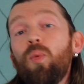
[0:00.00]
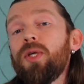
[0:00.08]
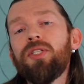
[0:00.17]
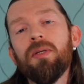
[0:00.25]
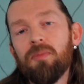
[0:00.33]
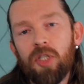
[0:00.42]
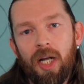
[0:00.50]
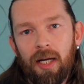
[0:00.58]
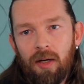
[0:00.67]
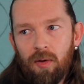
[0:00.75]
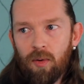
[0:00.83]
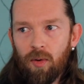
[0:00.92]
a wisdom
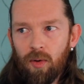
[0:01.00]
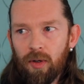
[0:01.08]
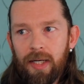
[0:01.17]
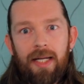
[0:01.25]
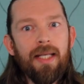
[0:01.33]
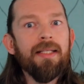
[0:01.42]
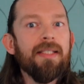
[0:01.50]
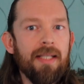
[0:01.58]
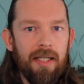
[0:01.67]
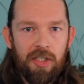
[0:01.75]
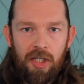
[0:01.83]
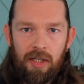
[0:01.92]
check or an
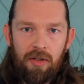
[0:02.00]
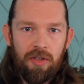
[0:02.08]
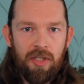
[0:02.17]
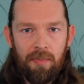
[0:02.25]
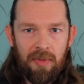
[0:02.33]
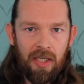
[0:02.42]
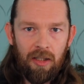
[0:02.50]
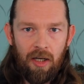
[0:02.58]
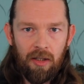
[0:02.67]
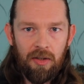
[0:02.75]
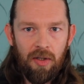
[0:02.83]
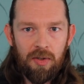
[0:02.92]
insight check or something
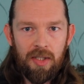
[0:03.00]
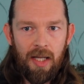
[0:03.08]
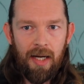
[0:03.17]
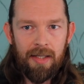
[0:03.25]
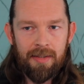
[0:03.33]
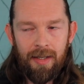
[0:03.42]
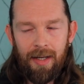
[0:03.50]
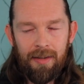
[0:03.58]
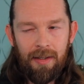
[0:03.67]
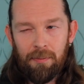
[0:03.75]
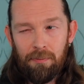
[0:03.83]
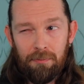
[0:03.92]
along those lines,
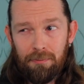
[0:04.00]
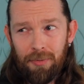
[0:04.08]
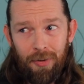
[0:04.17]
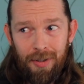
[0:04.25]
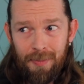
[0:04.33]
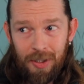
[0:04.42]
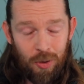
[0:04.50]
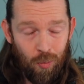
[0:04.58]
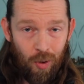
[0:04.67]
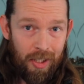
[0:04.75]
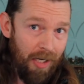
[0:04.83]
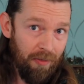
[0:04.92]
and then pretty much
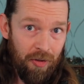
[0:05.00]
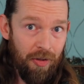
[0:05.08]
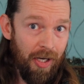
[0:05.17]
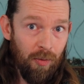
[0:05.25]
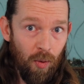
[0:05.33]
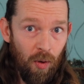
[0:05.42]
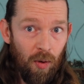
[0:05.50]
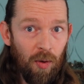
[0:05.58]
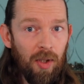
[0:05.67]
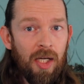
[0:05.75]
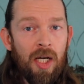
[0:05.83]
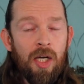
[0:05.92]
whatever they
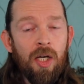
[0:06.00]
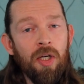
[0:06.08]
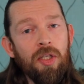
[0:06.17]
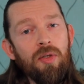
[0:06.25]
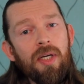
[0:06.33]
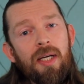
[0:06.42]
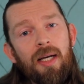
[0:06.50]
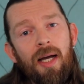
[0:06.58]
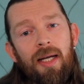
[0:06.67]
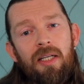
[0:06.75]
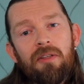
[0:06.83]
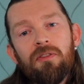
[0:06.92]
roll, you can
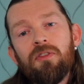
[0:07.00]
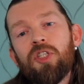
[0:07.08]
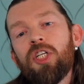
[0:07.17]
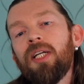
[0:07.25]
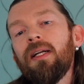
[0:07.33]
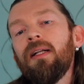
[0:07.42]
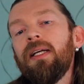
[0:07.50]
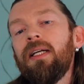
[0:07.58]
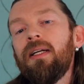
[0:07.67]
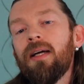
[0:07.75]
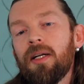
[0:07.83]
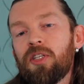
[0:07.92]
kind of gently
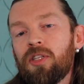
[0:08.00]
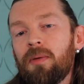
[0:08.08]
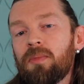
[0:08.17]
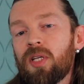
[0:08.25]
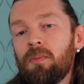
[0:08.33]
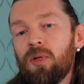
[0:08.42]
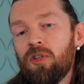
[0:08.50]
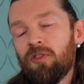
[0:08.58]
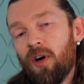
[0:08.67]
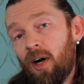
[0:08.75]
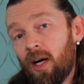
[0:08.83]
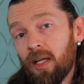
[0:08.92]
nudge them to
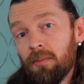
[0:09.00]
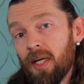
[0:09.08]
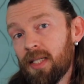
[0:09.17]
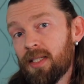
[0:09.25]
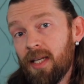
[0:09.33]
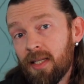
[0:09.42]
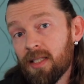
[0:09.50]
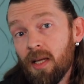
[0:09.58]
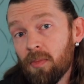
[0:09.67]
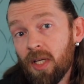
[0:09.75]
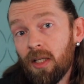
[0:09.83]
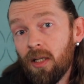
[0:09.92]
move on by saying
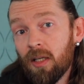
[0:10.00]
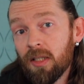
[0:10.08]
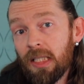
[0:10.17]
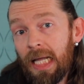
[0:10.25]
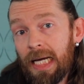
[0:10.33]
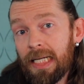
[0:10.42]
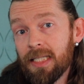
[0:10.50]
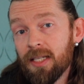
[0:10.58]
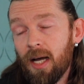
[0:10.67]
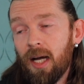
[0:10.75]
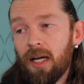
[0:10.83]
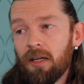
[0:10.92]
something along the lines
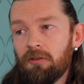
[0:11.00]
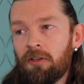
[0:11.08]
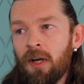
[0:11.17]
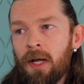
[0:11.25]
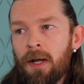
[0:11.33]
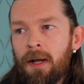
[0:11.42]
of,